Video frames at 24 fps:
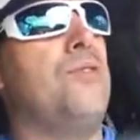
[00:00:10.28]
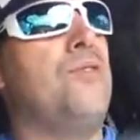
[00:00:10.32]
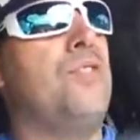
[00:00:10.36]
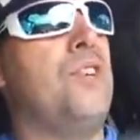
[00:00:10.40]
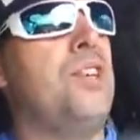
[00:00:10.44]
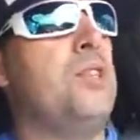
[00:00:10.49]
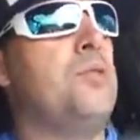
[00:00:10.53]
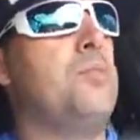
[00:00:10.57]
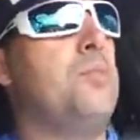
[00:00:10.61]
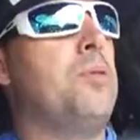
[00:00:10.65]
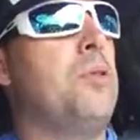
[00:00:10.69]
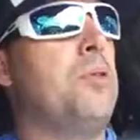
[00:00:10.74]

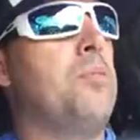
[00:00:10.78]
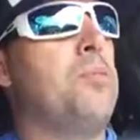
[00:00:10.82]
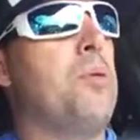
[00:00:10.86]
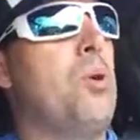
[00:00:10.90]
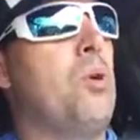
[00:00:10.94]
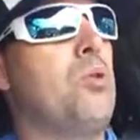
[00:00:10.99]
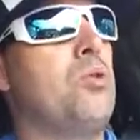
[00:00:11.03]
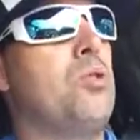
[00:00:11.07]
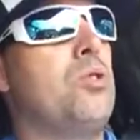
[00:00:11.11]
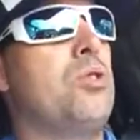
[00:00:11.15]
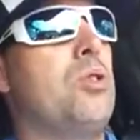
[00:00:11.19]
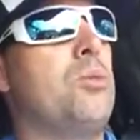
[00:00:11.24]
Facebook
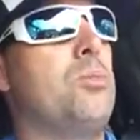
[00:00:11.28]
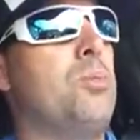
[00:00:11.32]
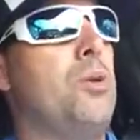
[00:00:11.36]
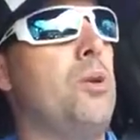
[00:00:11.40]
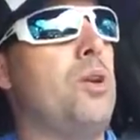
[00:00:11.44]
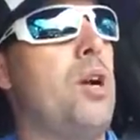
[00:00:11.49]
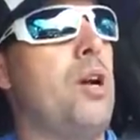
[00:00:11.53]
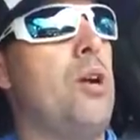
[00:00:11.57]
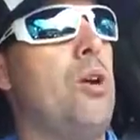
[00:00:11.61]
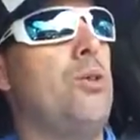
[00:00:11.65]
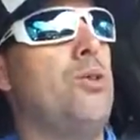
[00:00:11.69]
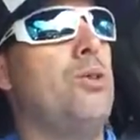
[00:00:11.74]
posts to
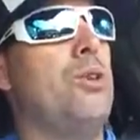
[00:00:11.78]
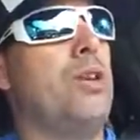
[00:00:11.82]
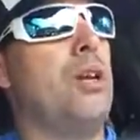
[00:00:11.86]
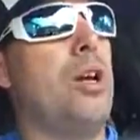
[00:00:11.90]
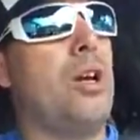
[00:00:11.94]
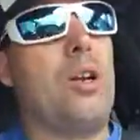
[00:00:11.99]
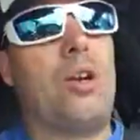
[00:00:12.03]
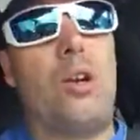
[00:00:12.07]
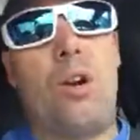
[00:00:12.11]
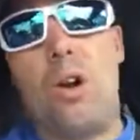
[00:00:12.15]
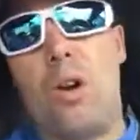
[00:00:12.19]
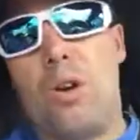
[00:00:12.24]
put out, you
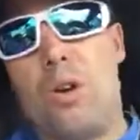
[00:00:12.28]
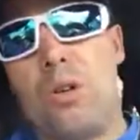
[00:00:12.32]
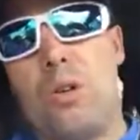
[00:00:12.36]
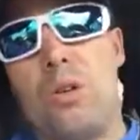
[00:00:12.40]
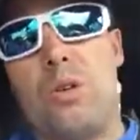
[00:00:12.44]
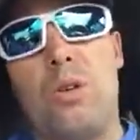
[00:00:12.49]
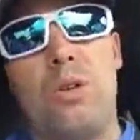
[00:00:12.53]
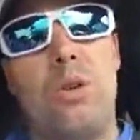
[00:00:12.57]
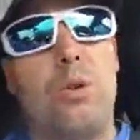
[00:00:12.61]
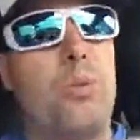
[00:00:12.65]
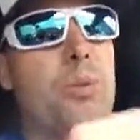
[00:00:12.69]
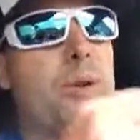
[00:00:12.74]
got an
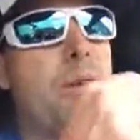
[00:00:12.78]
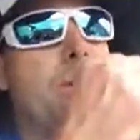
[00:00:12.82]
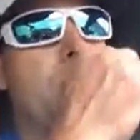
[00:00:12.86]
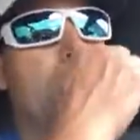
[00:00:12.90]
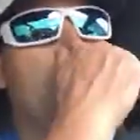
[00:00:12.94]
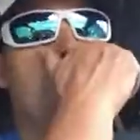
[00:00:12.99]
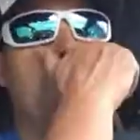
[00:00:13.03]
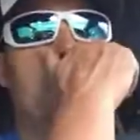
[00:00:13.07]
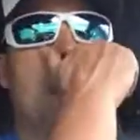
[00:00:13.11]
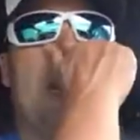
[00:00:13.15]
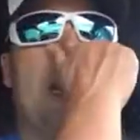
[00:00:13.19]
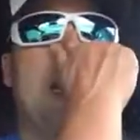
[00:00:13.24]
article of the week
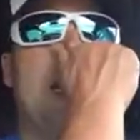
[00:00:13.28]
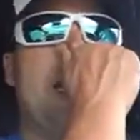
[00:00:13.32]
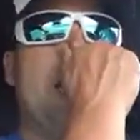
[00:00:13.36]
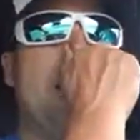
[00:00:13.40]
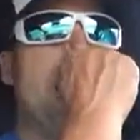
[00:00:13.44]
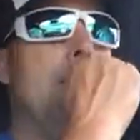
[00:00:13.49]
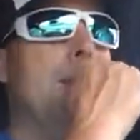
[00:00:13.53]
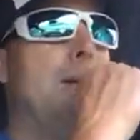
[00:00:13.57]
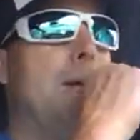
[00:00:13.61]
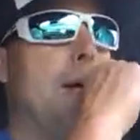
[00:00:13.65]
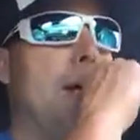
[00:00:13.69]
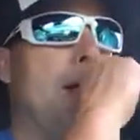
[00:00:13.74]
to write,
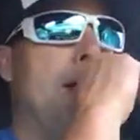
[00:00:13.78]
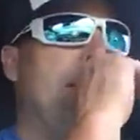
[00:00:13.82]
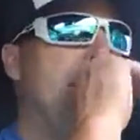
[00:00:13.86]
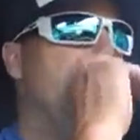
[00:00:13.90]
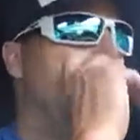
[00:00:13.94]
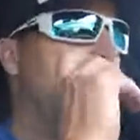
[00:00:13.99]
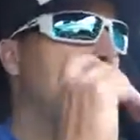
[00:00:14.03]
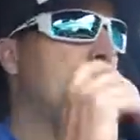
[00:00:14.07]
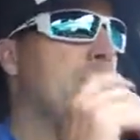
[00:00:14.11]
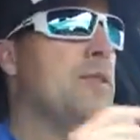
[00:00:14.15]
you have